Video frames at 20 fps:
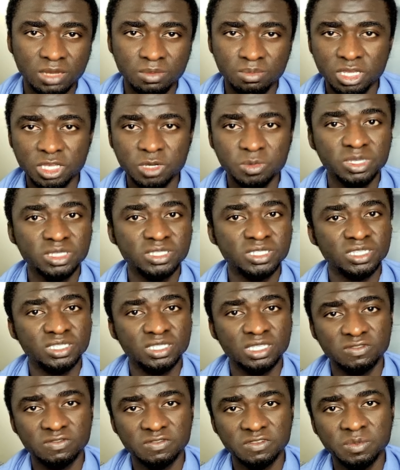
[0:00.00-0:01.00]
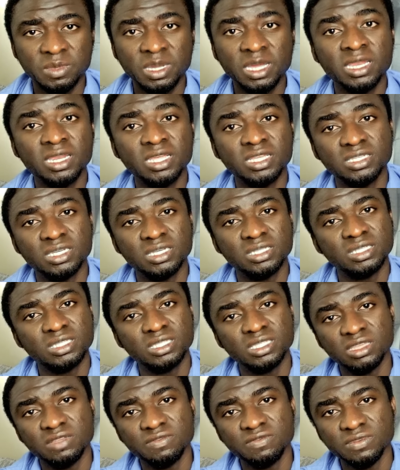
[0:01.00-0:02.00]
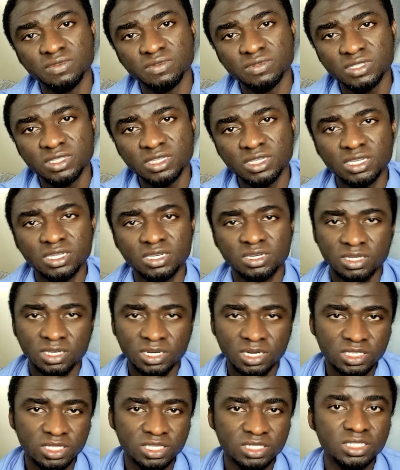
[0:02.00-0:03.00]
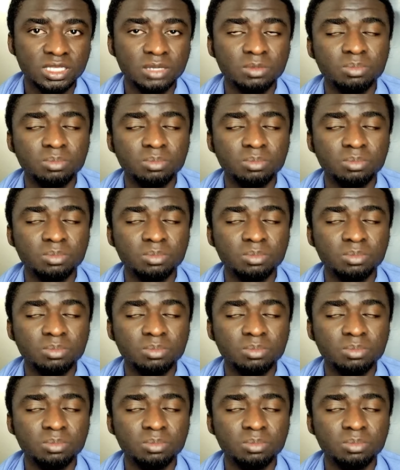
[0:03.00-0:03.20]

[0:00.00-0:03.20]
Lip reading: that made me successful in my NHS interviews, then it is